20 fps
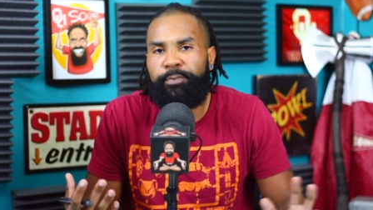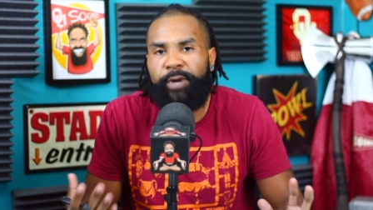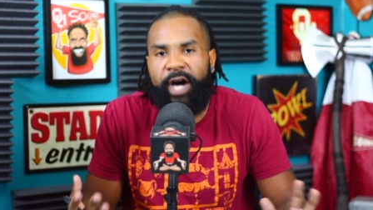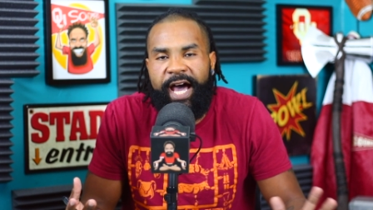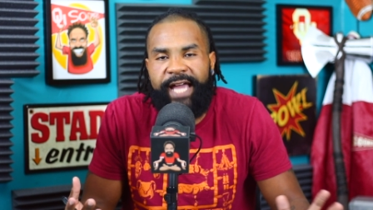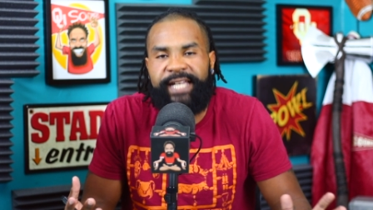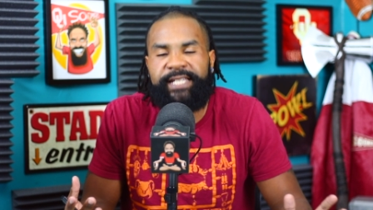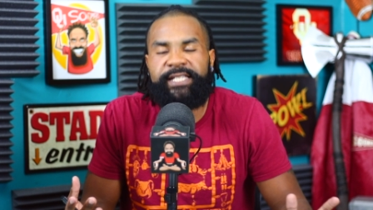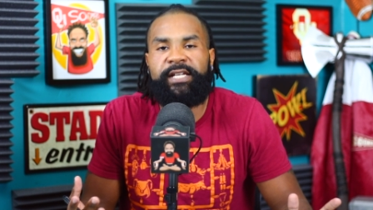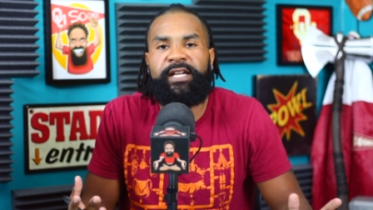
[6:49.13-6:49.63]

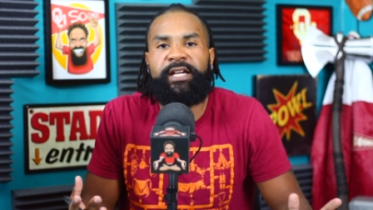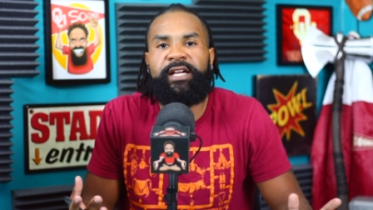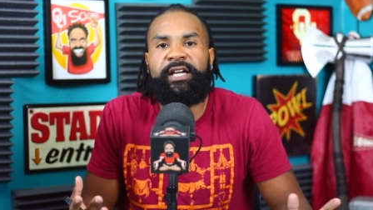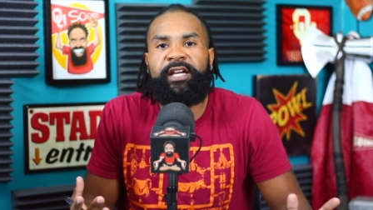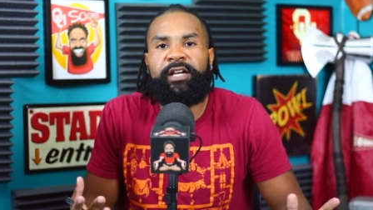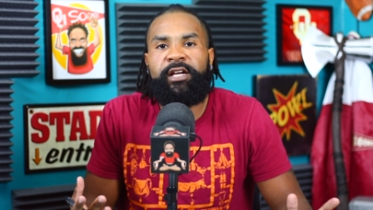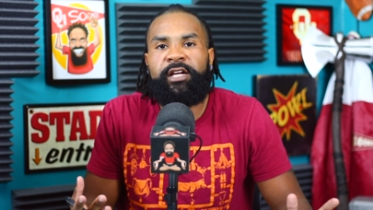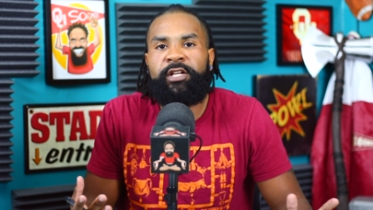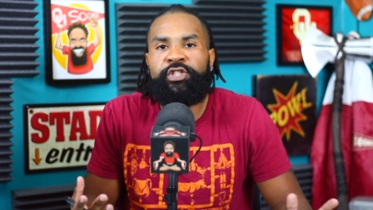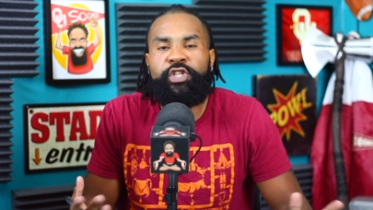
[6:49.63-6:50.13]
But
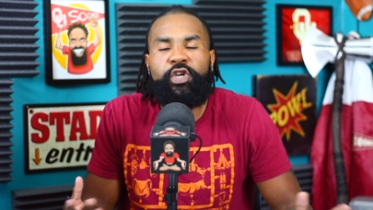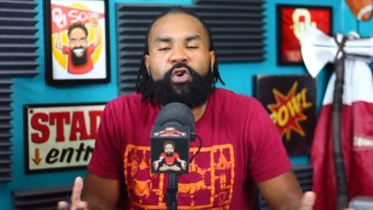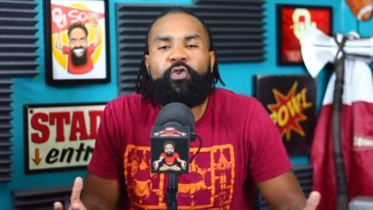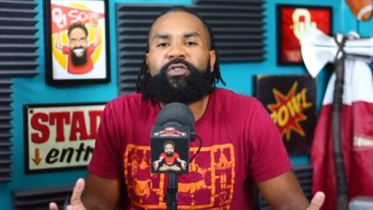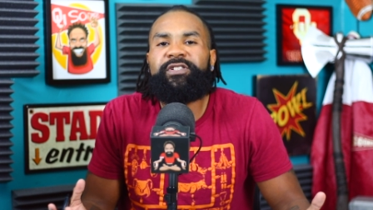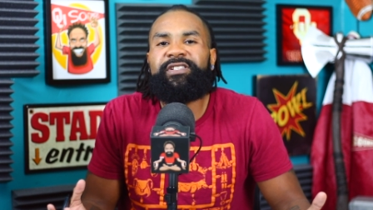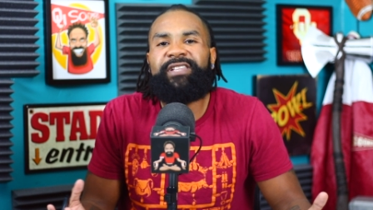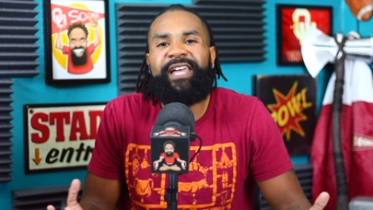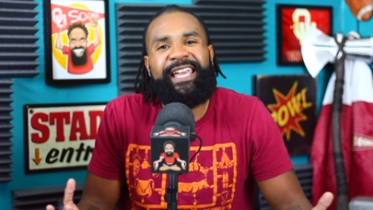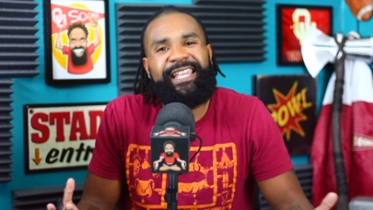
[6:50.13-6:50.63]

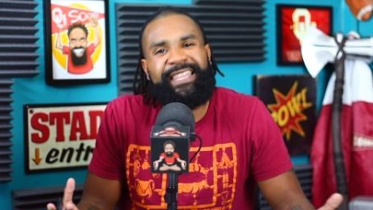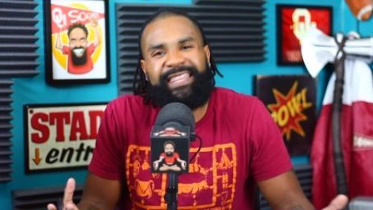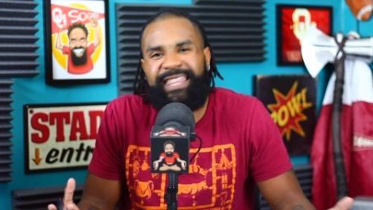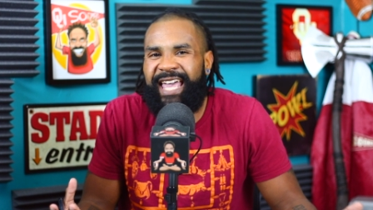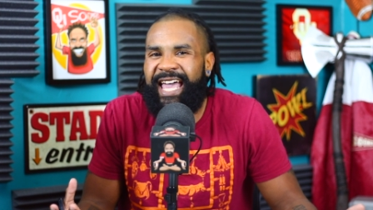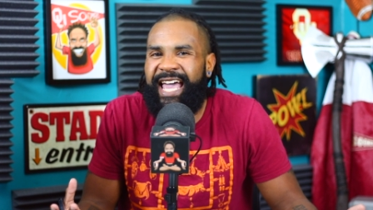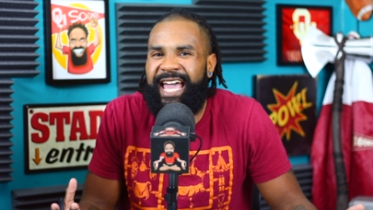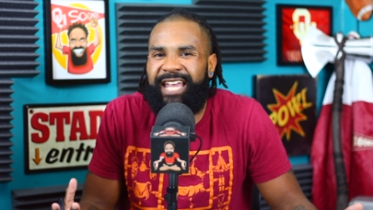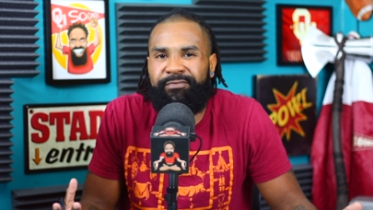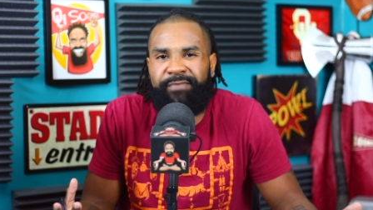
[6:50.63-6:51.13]
dudes like
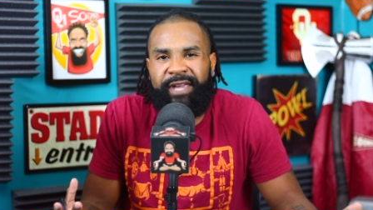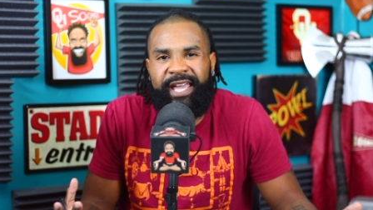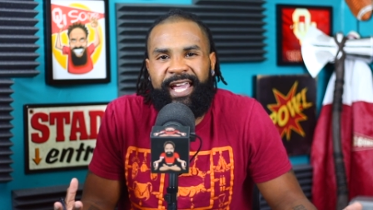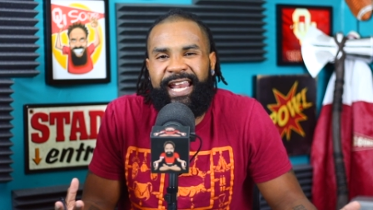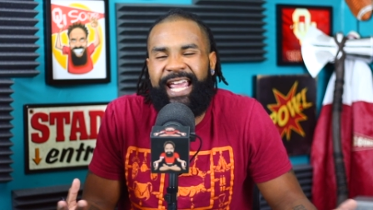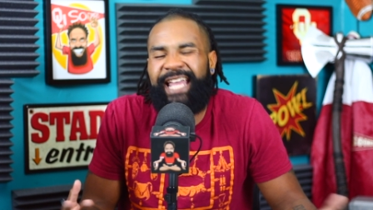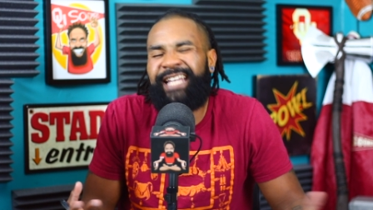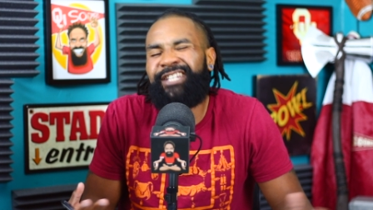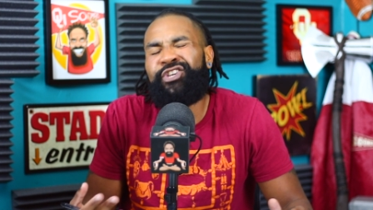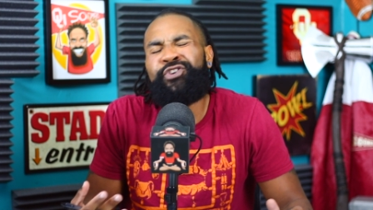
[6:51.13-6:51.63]
that,
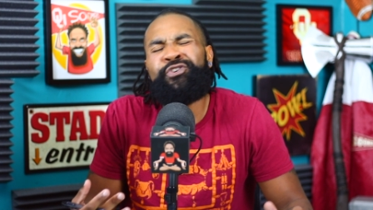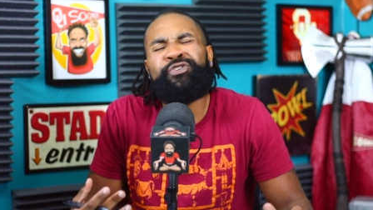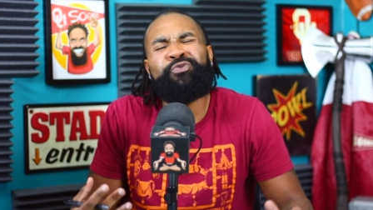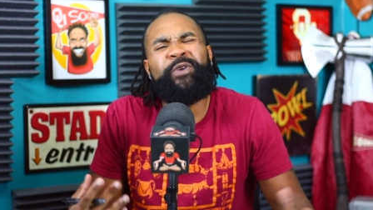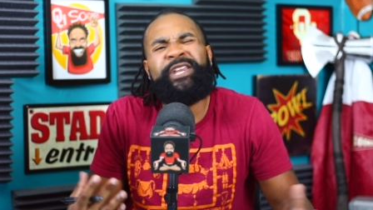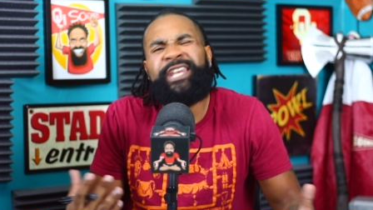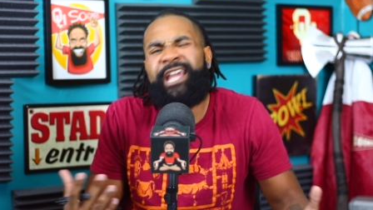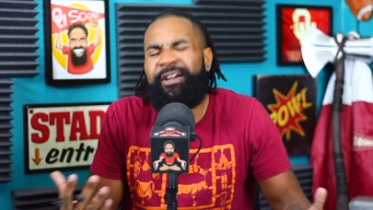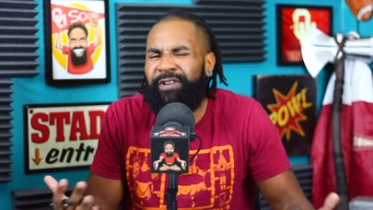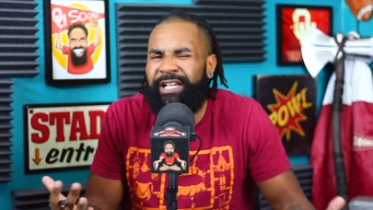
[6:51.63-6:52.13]
man, and dudes
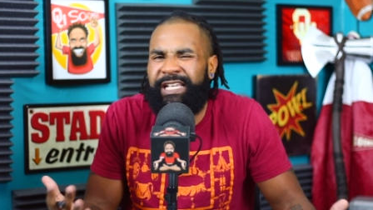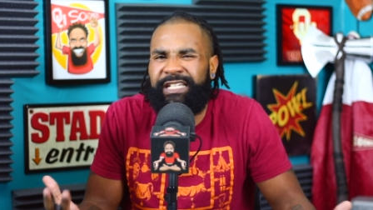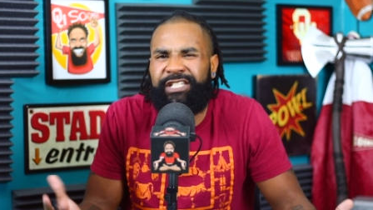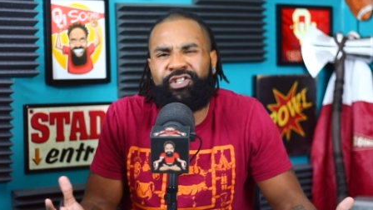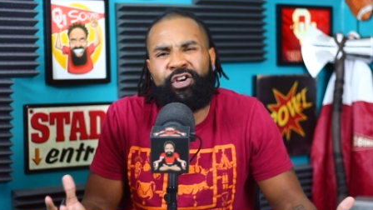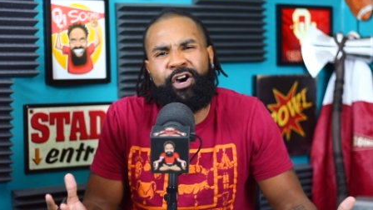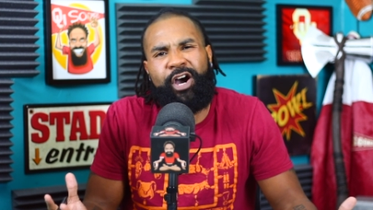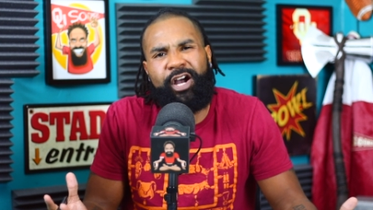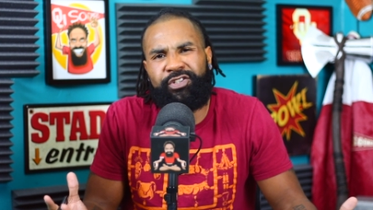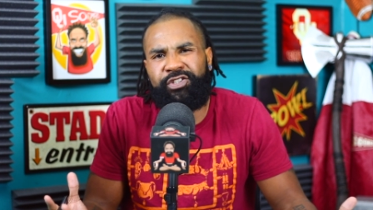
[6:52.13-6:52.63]
we never get to
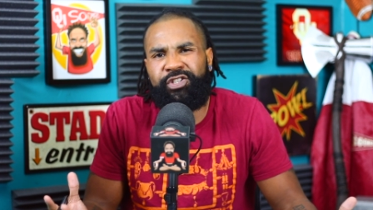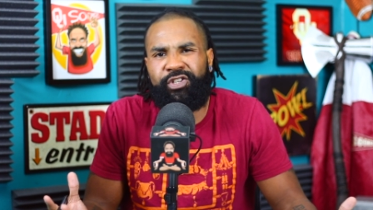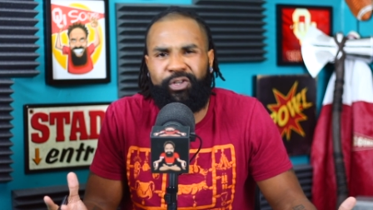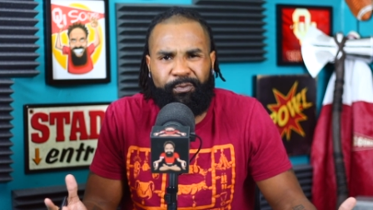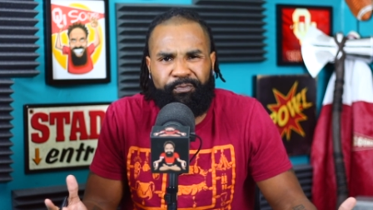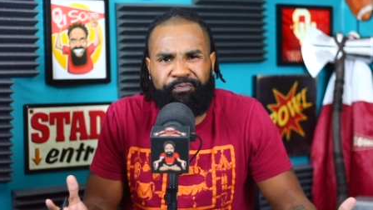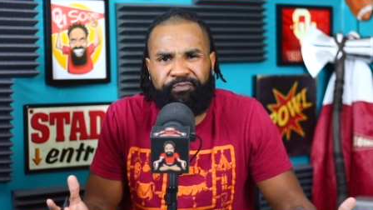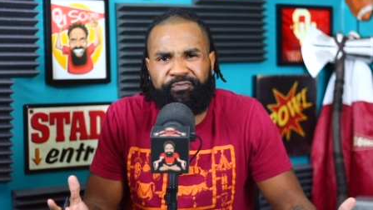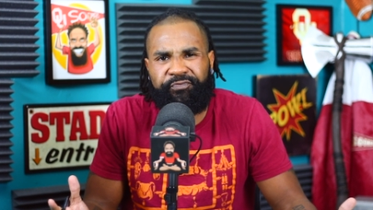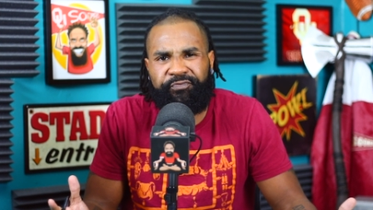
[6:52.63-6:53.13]
talk to.